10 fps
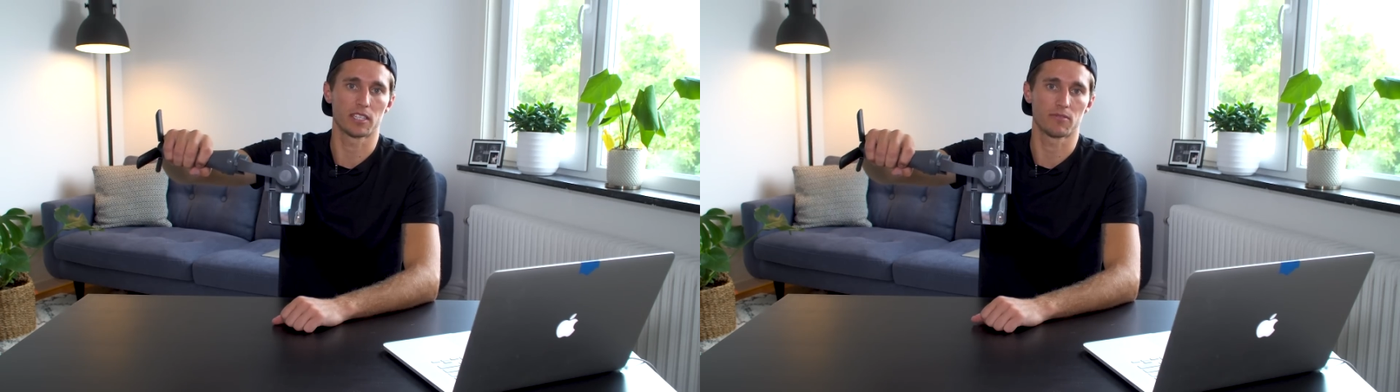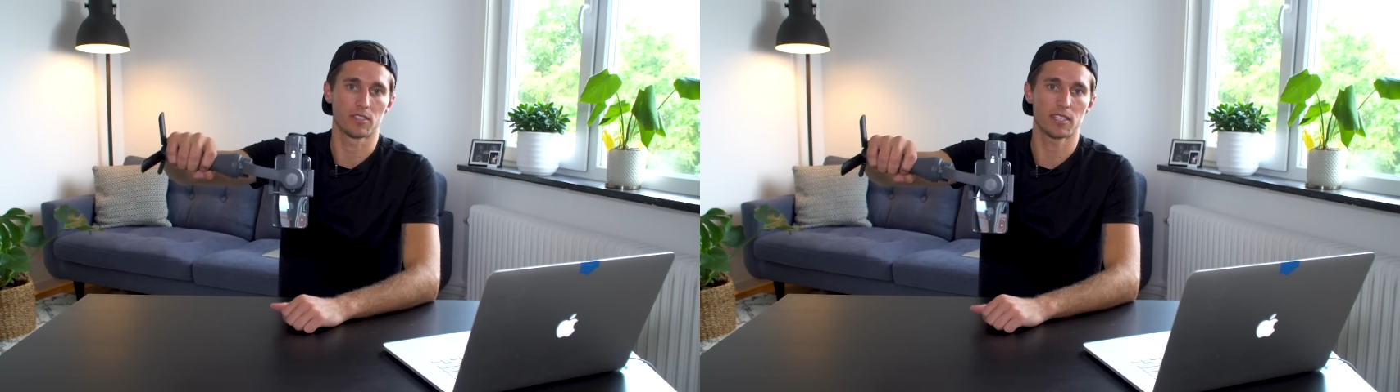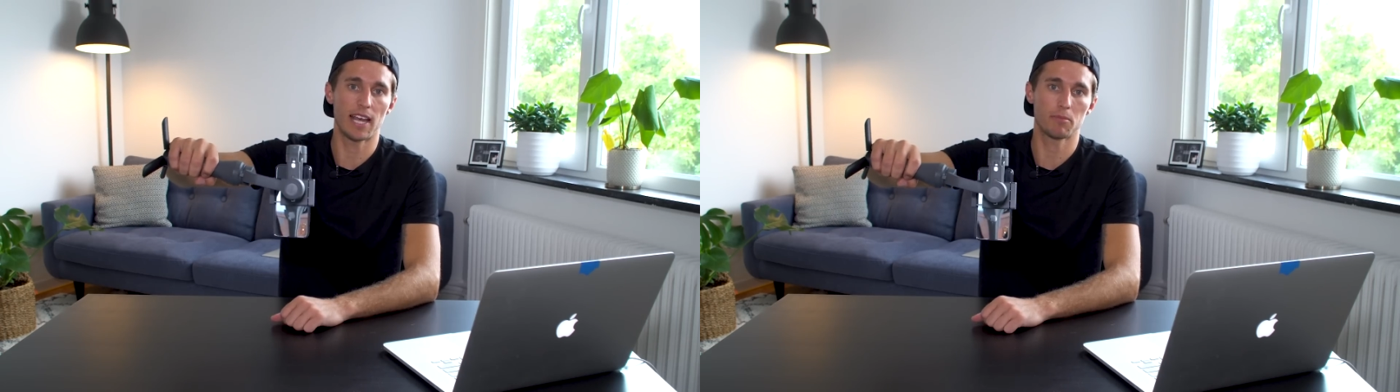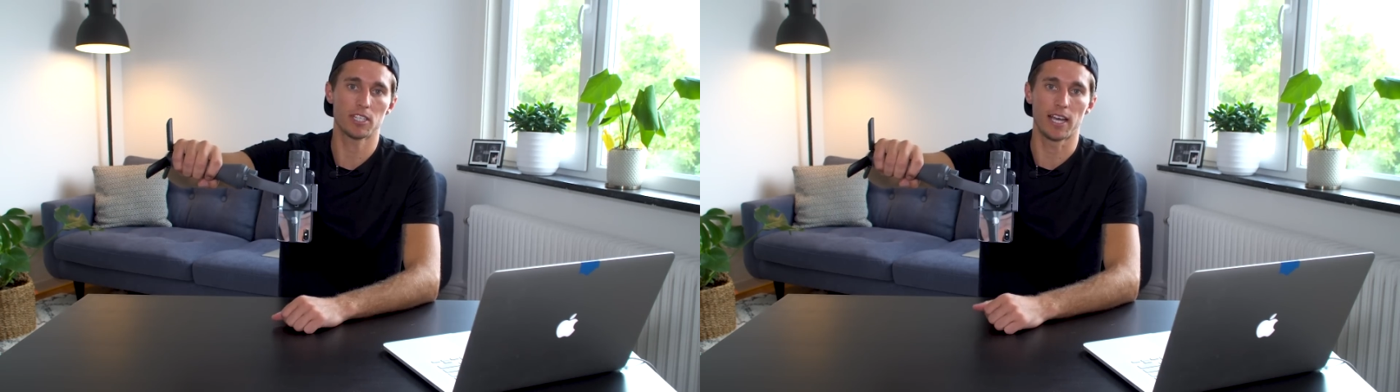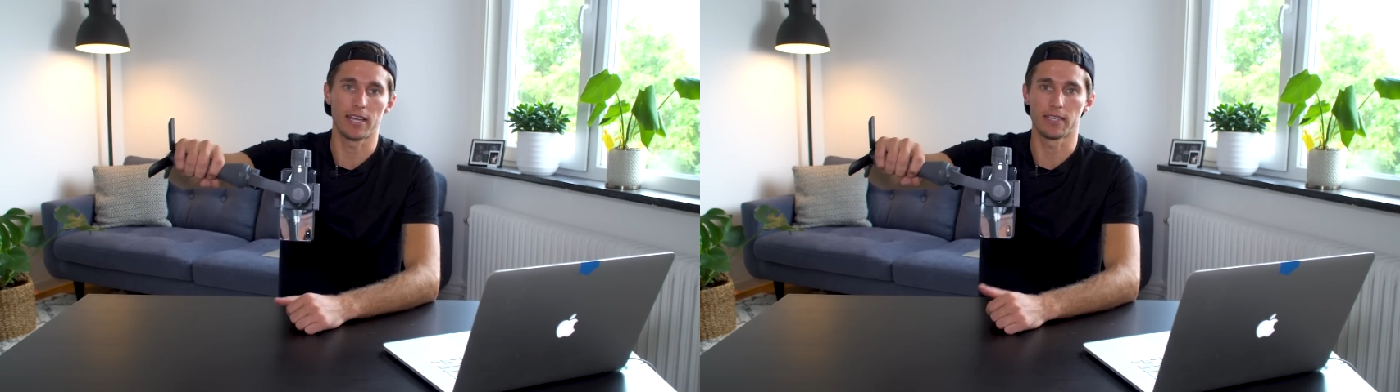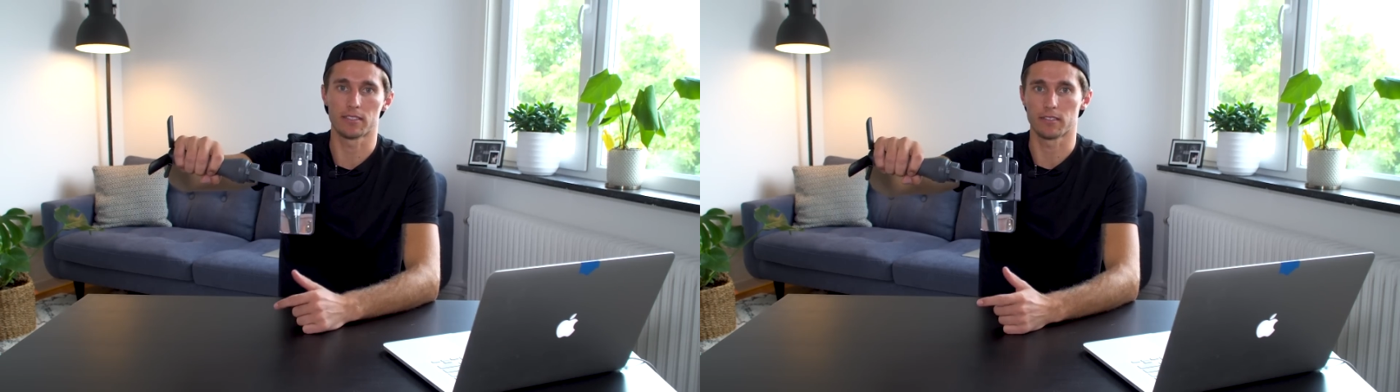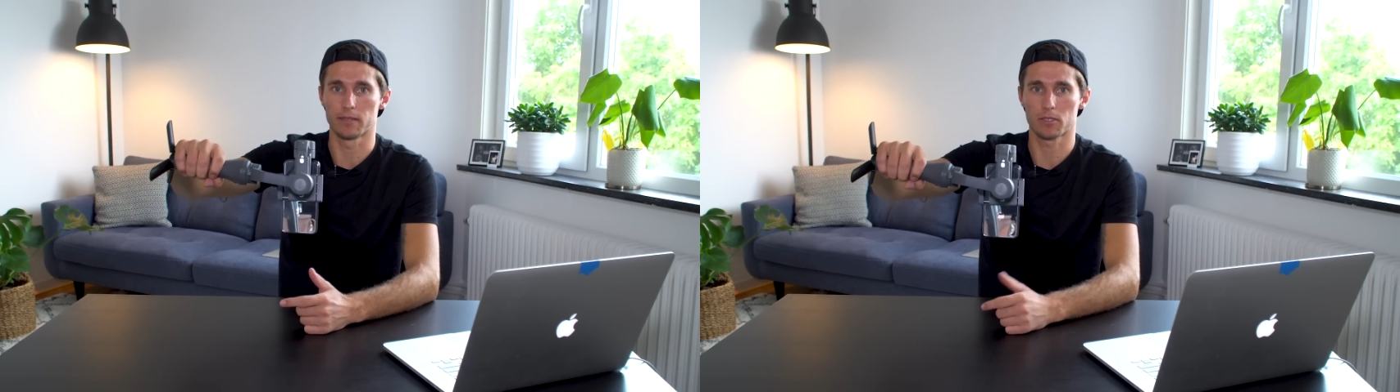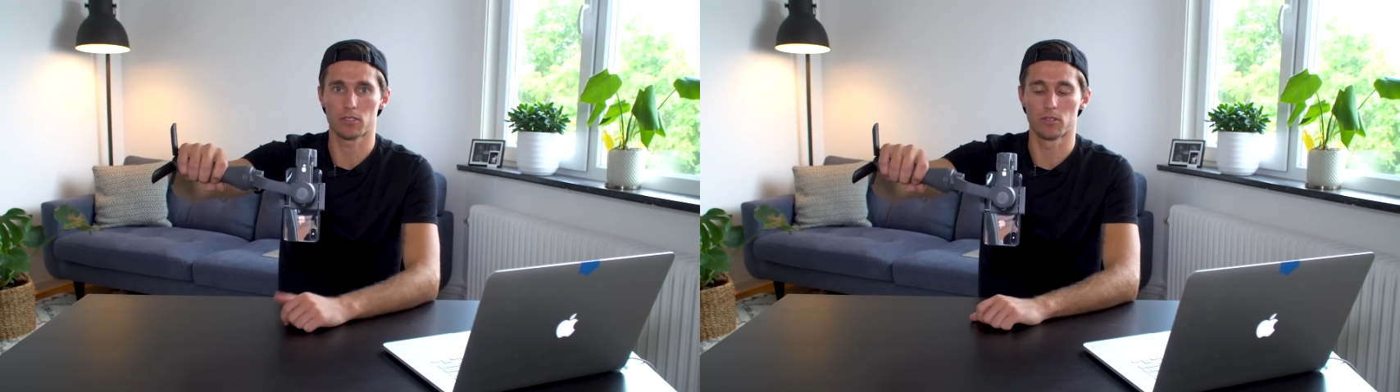this for Snapchat,
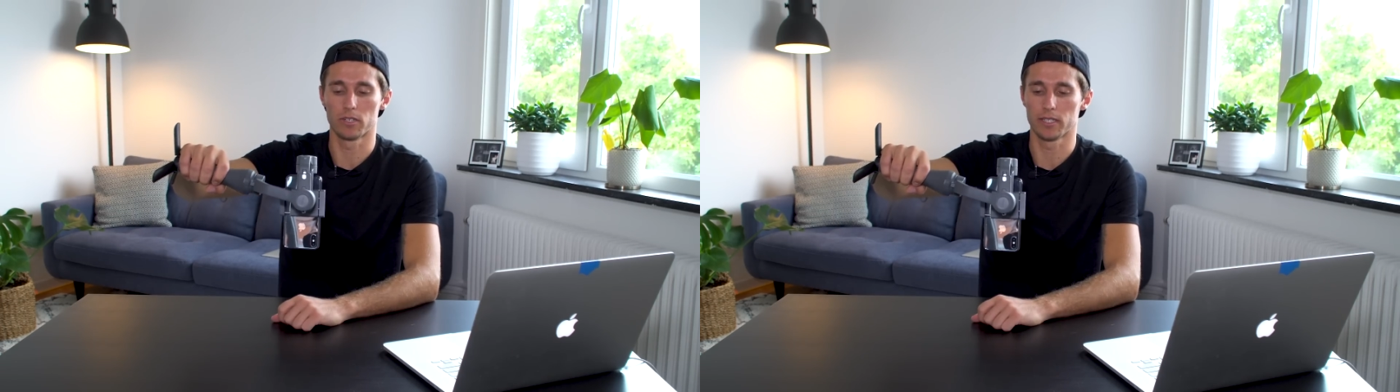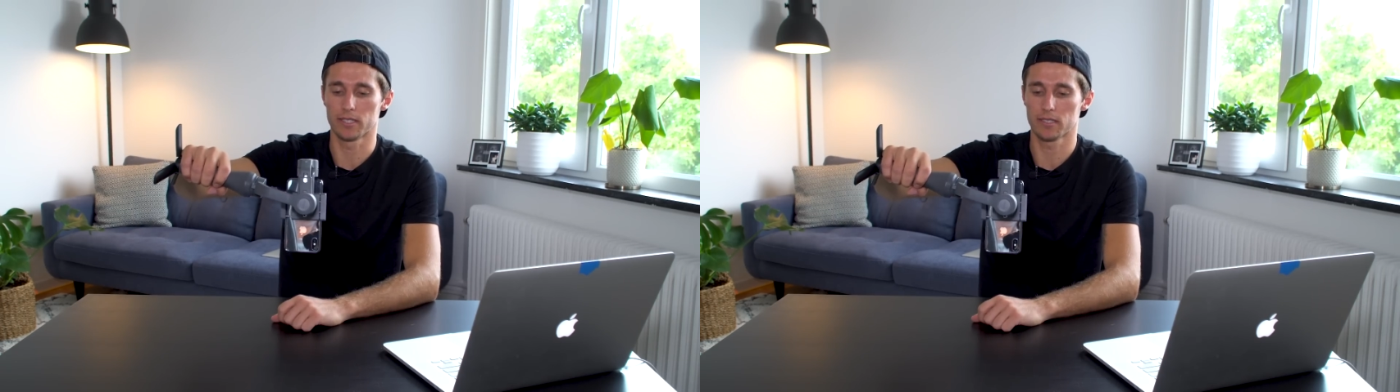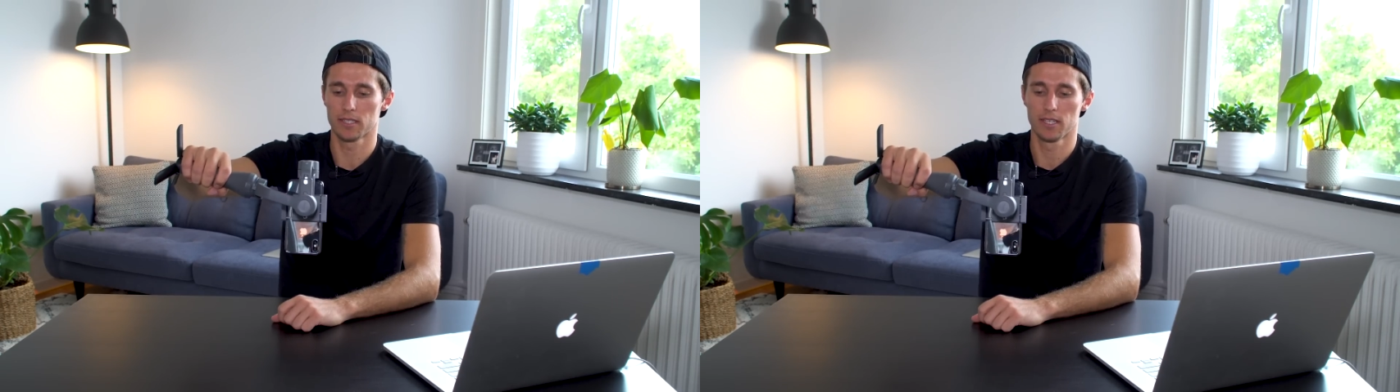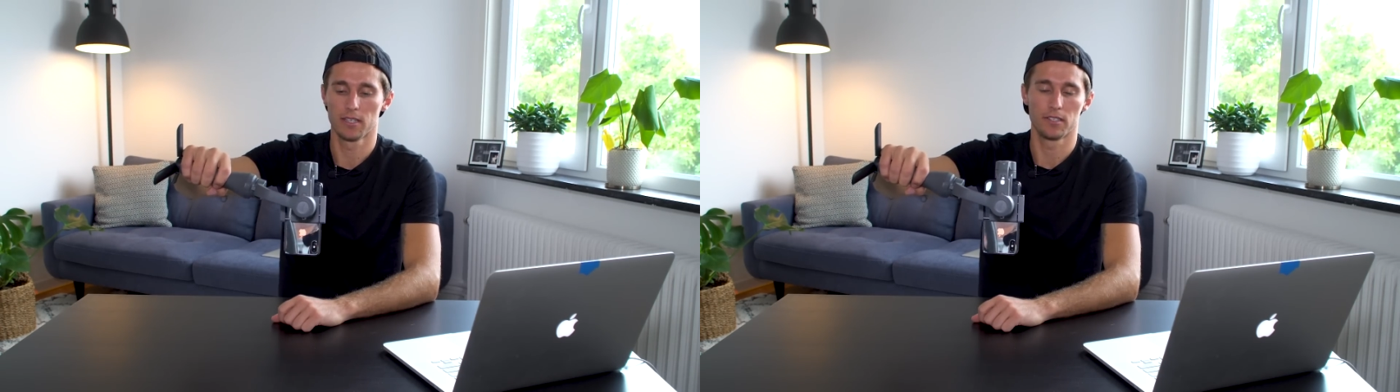Instagram stories,